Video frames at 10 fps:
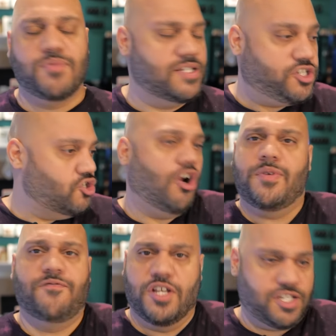I'm like, just charge
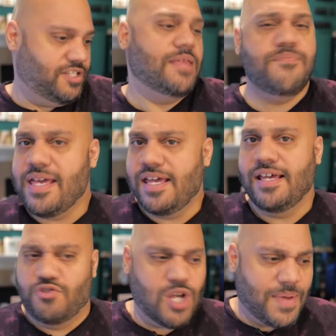me for, just send me
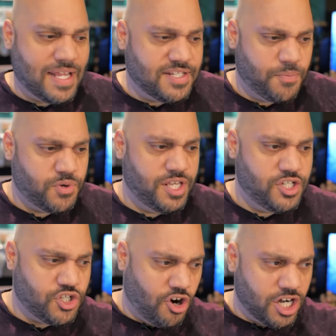the trackpad
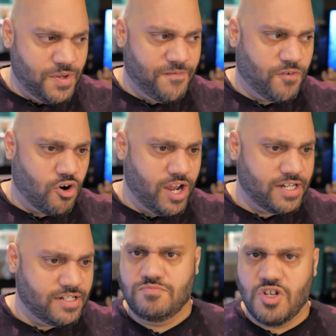separately, charge me for
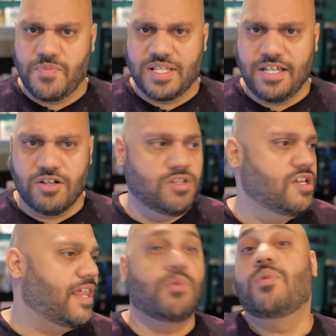it, no big deal.
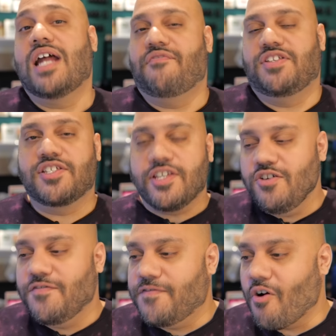They're like, well, we don't have a
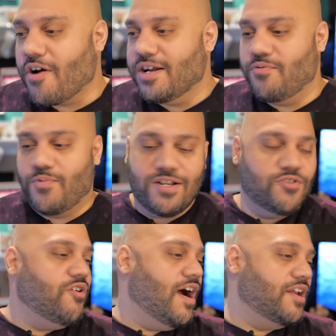SKU for it, we
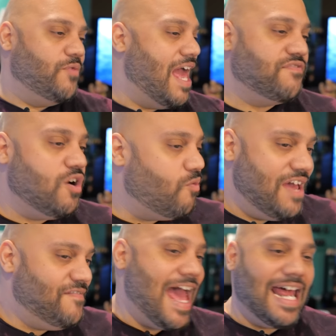don't know how to, we have no
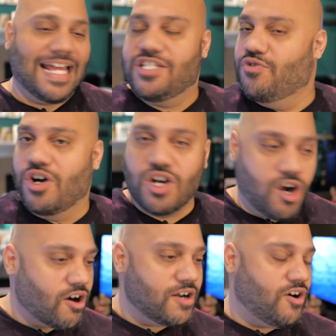way of adding it to a
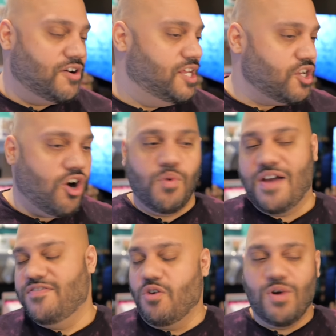cart on its own, we
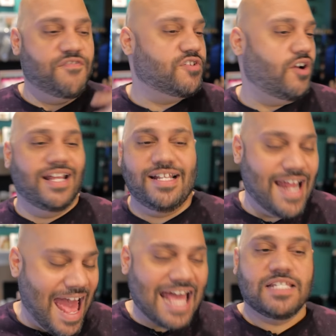have no way of, it
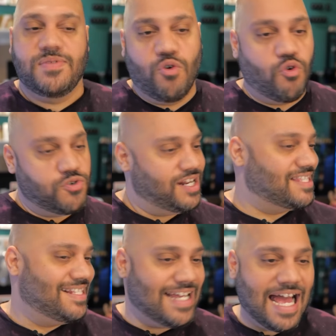has to be ordered
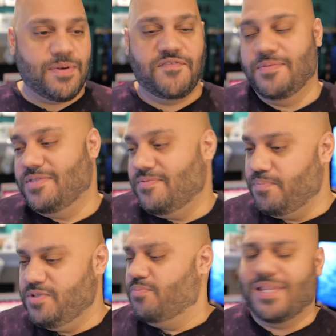at the time of
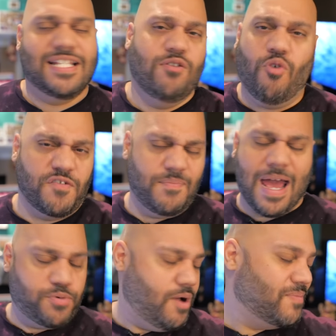you place the order of the
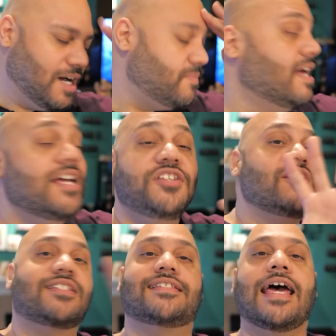Mac Pro. Come,
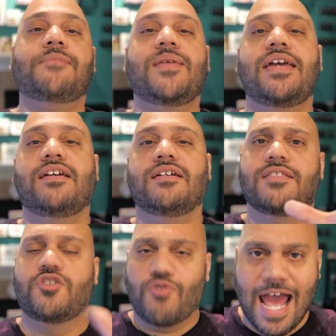just send me
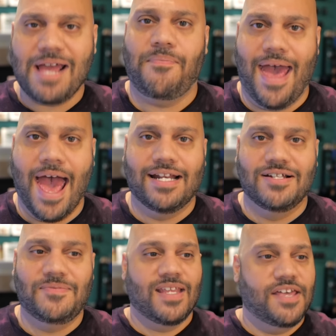the trackpad.
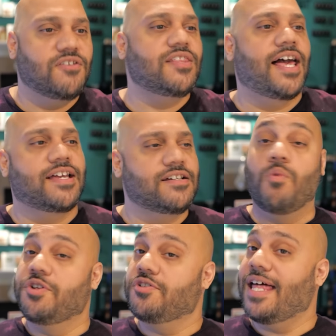And they're like,
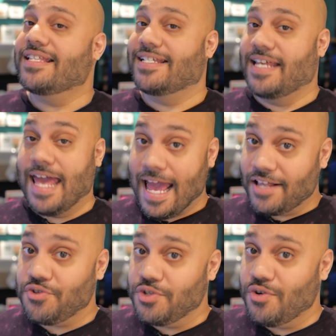well, would you like to
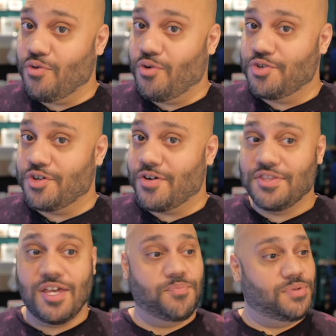cancel your order
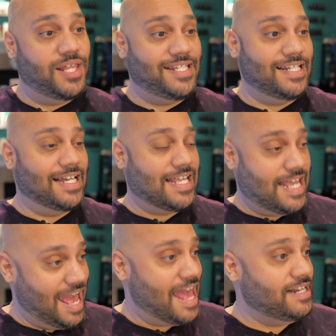and then place it
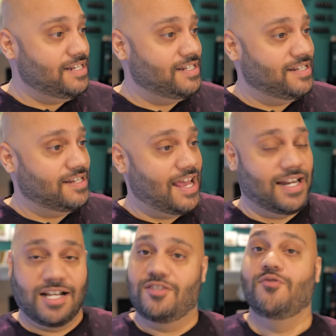again
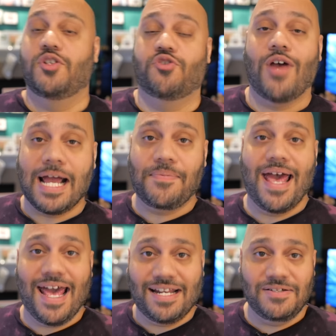and include the
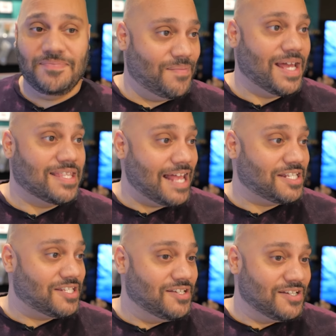trackpad? And I'm like,
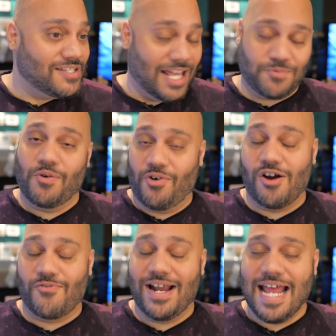that's where we
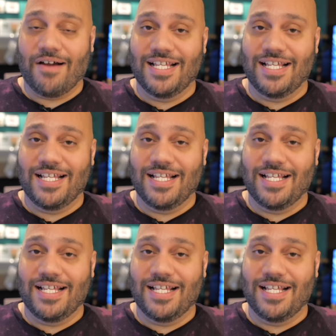are right now.